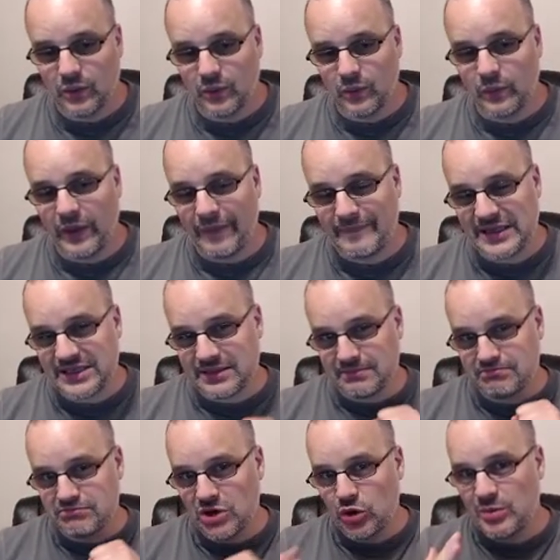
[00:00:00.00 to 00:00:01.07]
That means the
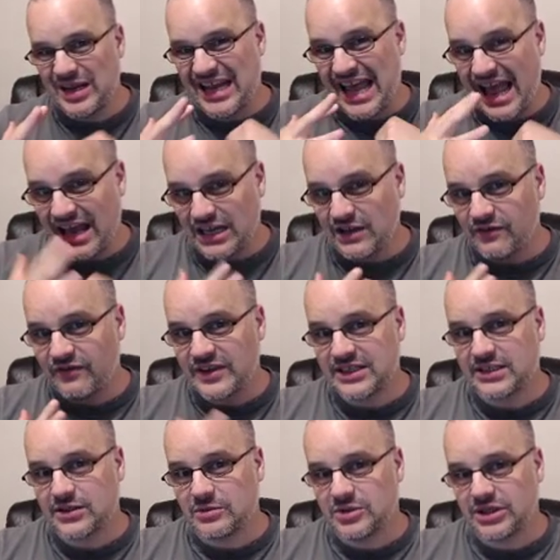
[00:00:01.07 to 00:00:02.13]
moment any
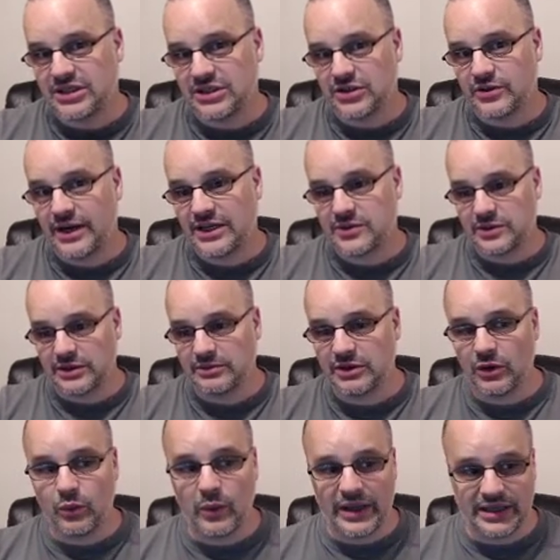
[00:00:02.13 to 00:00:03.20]
physics object interacts with them, they'll
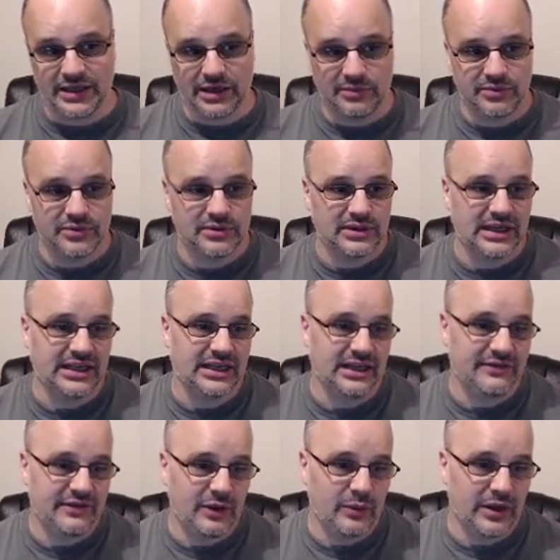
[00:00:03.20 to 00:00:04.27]
wake up. And if
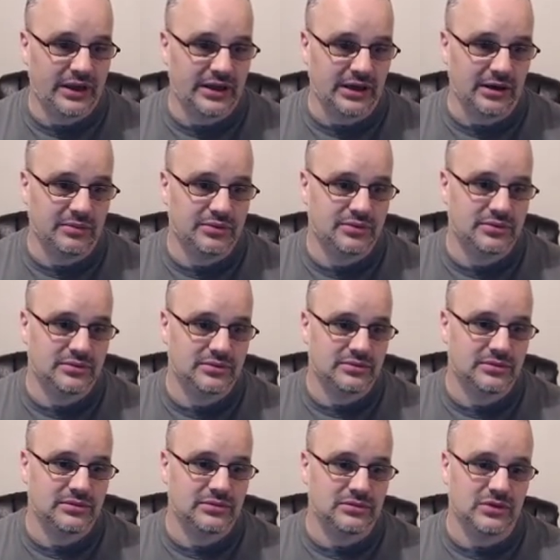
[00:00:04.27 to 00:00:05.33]
they wake up,
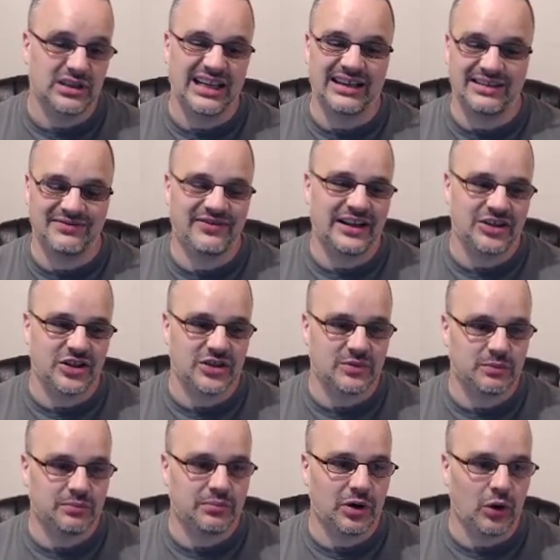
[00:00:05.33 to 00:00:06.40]
uh, in fact,
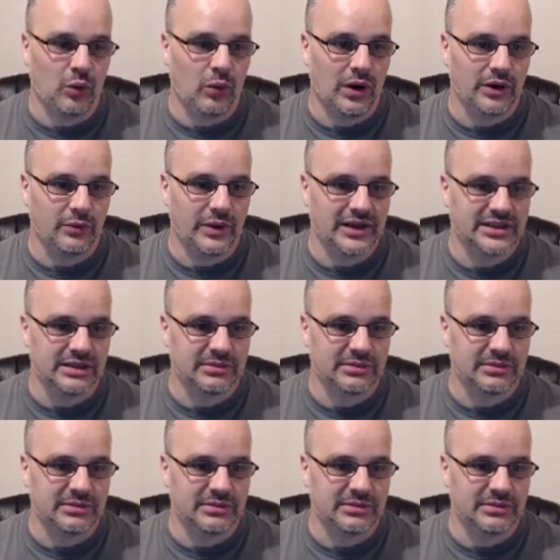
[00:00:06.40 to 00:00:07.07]
just pole one wakes up,